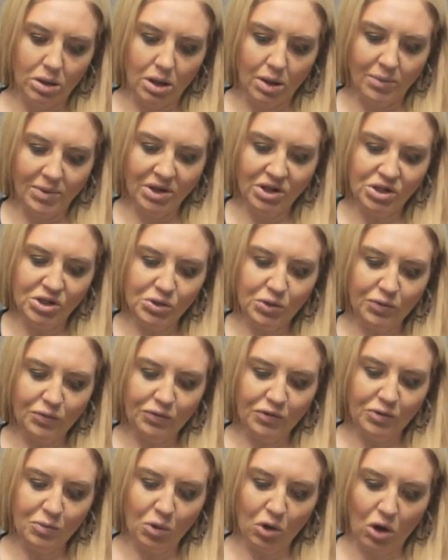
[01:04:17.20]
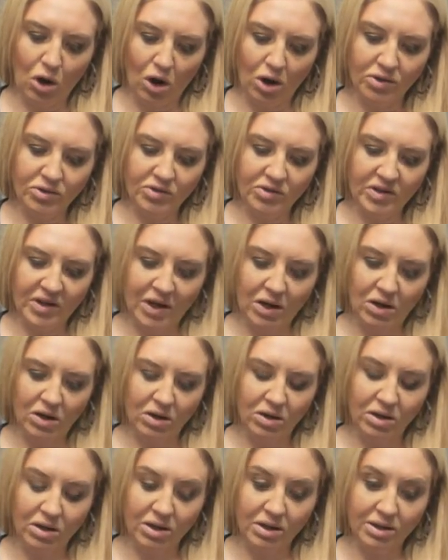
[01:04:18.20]
I'm going to do a few more cards here.
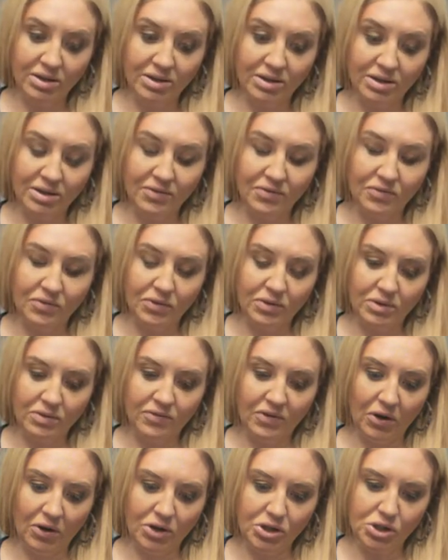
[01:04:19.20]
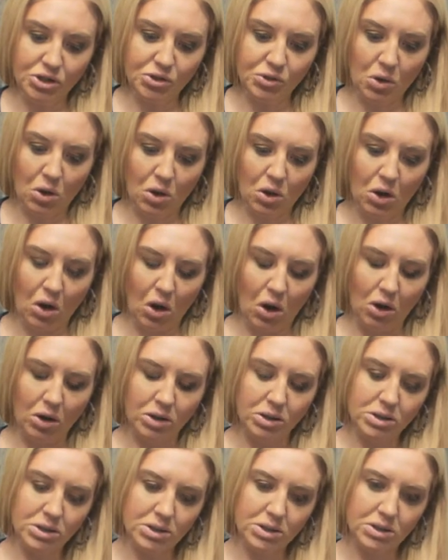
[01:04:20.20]
Very strong
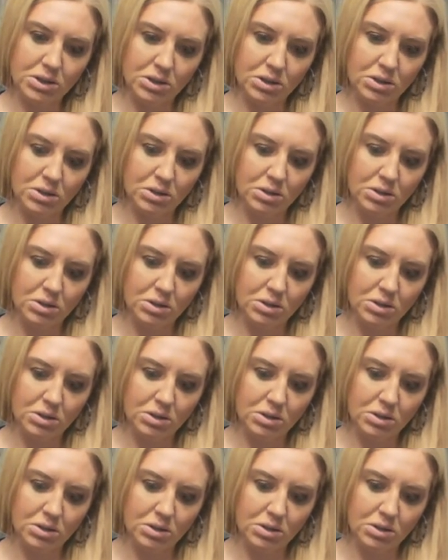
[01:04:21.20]
cards.